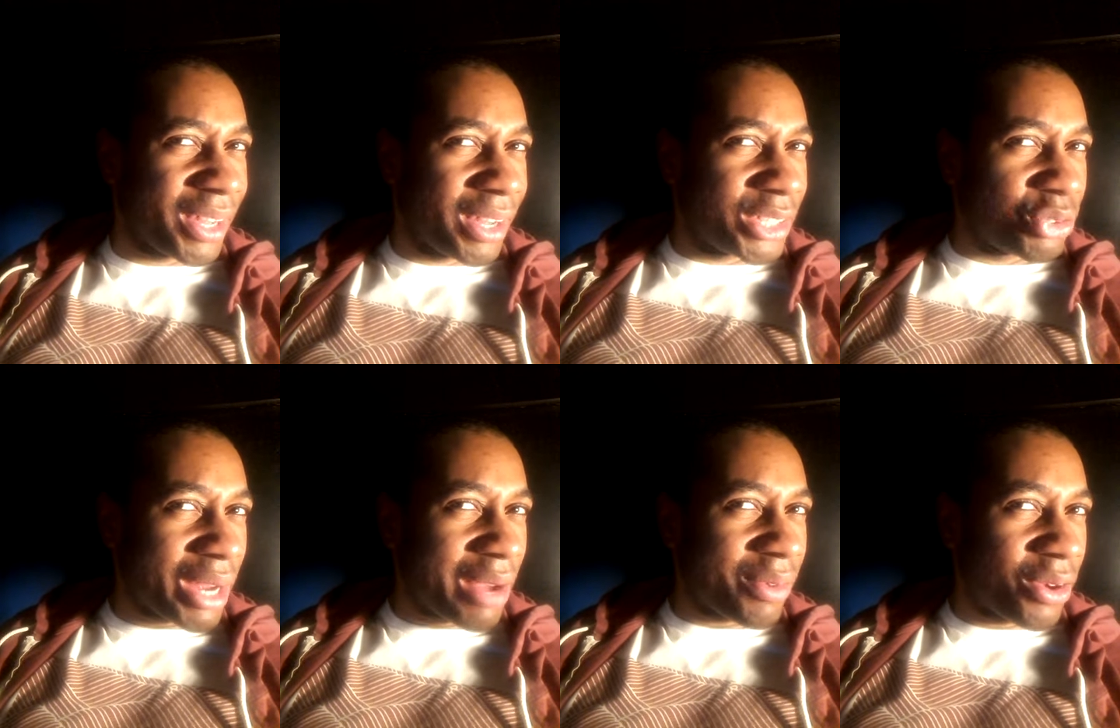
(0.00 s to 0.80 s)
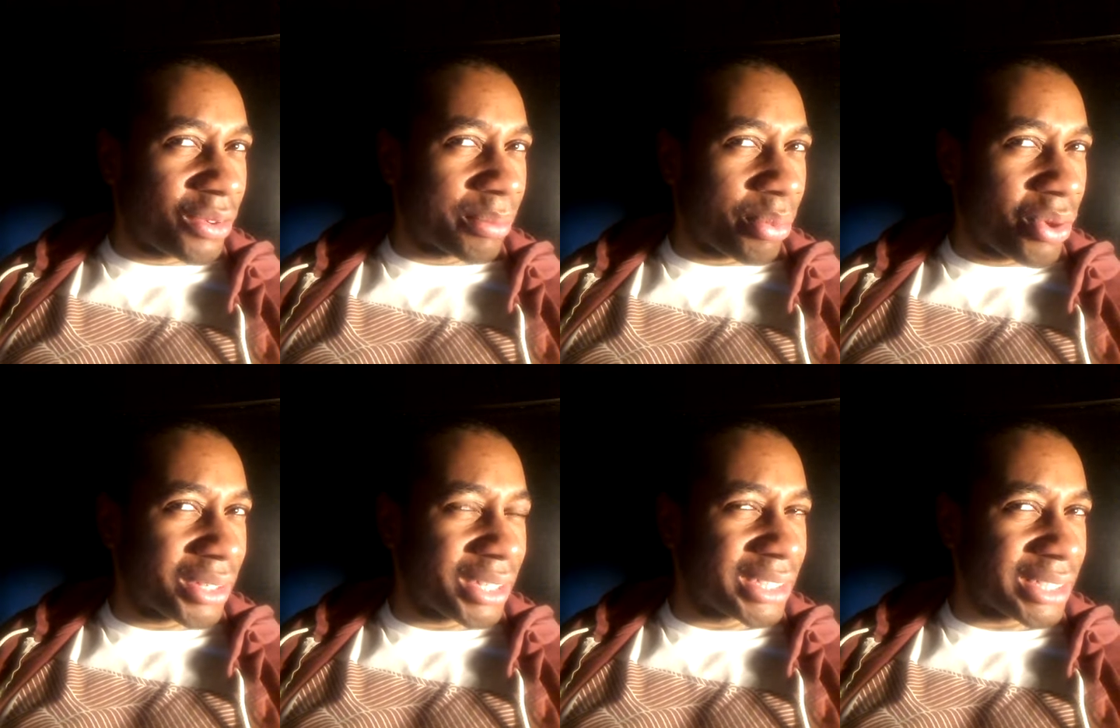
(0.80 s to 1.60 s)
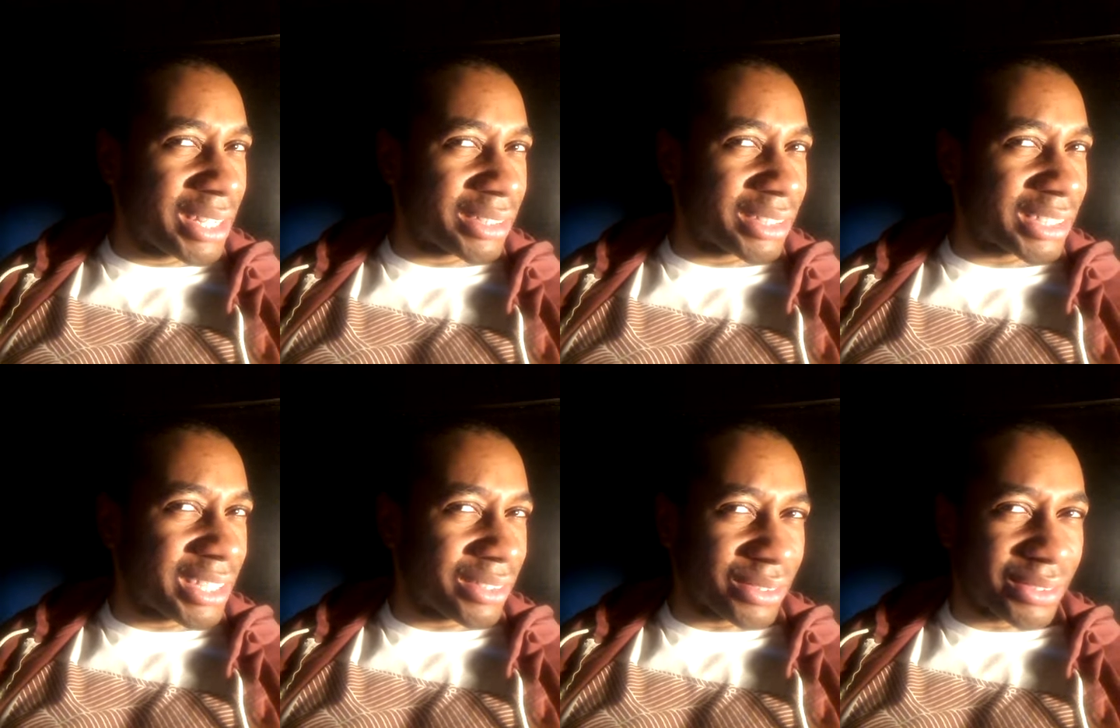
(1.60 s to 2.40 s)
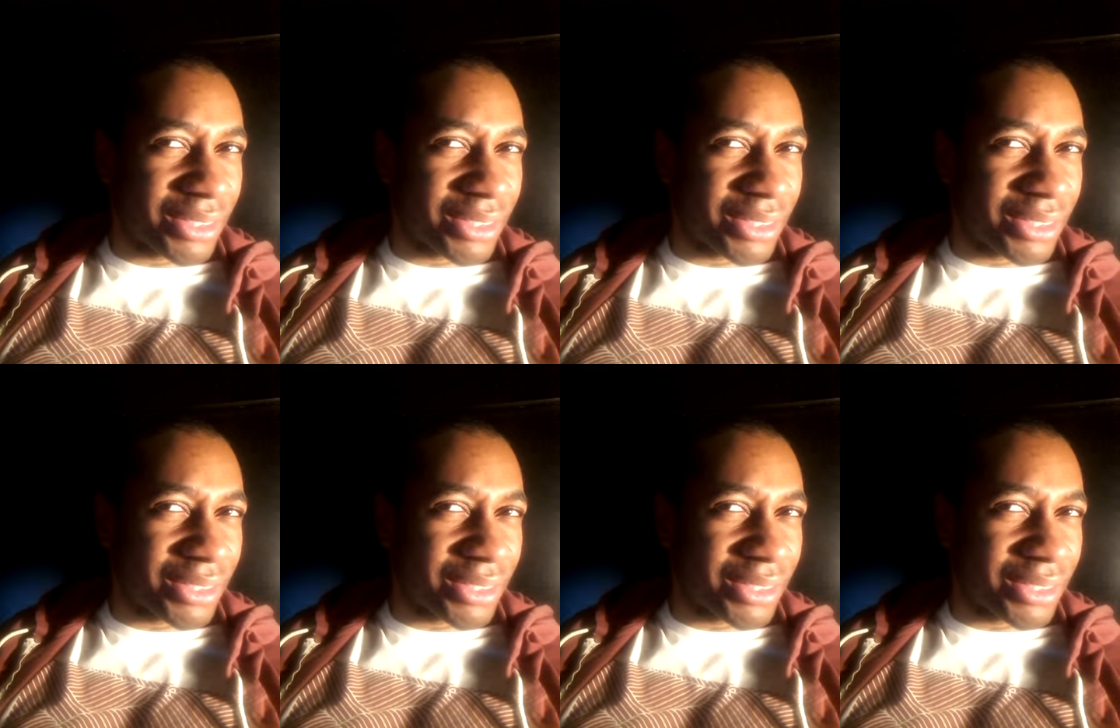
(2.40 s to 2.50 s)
driving home the point that this nigga's a skittle.